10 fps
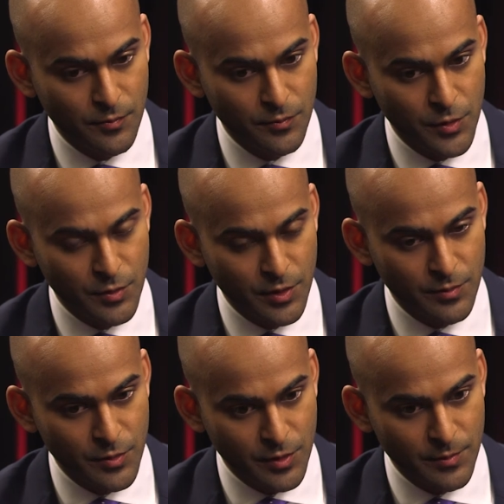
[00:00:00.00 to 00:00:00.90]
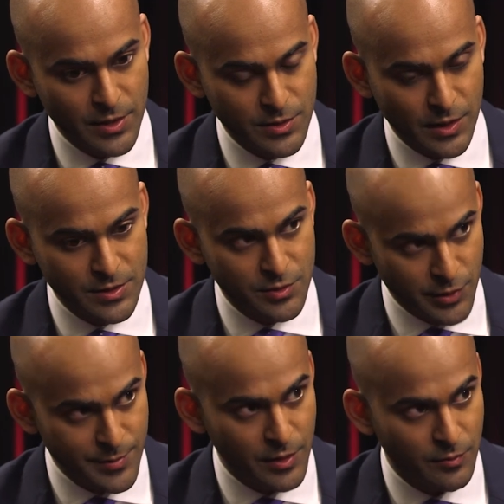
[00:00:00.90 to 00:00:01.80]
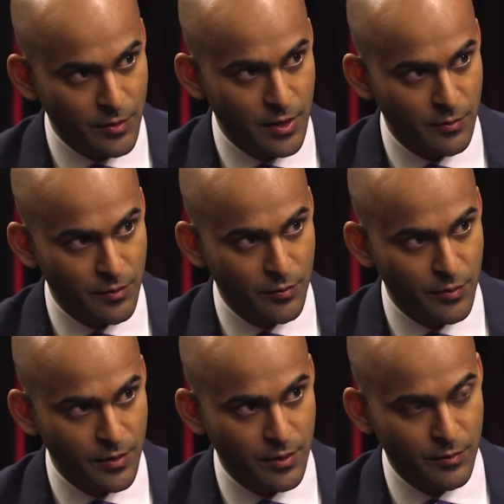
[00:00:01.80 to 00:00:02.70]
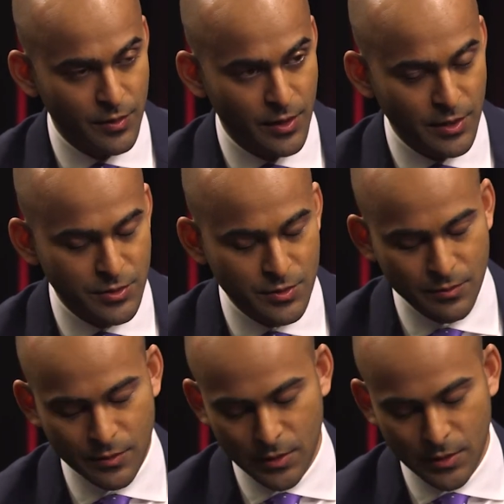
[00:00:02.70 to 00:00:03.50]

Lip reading: You can make sauces creamier with a cashew.